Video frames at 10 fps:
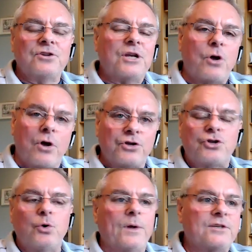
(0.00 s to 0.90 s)
She called you
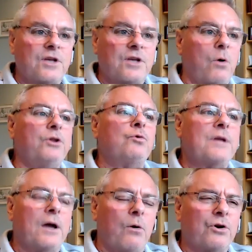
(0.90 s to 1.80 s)
2 weeks ago and you
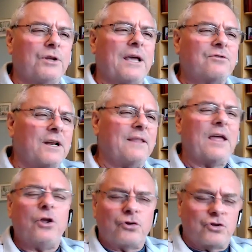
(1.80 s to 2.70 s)
tell her yesterday
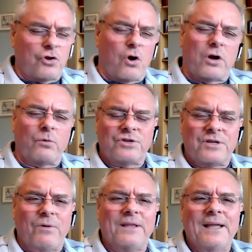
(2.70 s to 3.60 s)
that your daughter was
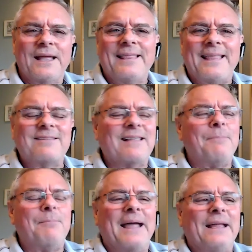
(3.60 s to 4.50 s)
sick. What? That's
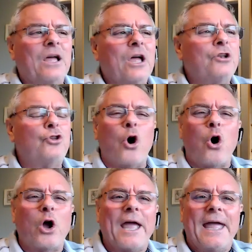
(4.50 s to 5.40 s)
like my
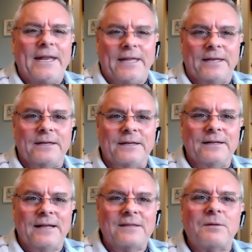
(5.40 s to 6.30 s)
dog ate it.
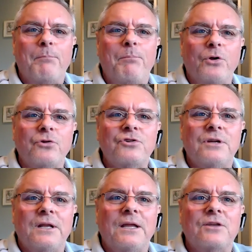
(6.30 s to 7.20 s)
That's a bull
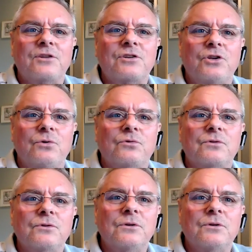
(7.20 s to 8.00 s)
excuse.